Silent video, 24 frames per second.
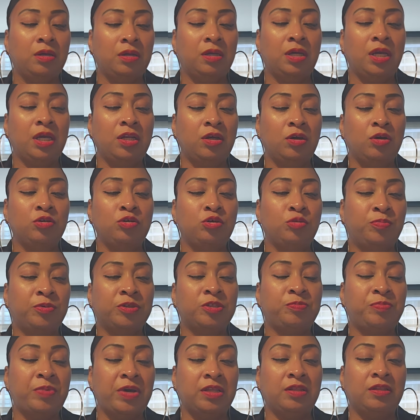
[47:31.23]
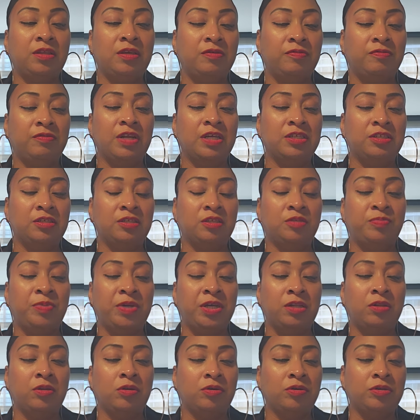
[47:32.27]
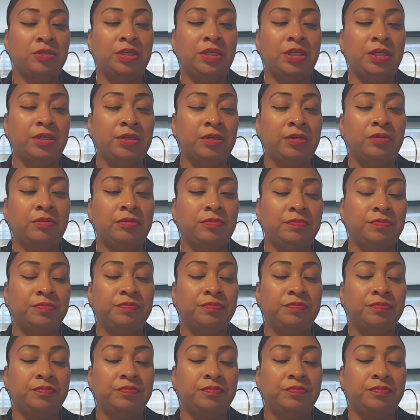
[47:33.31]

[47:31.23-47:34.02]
Gaining a new perspective, lessons being learned here.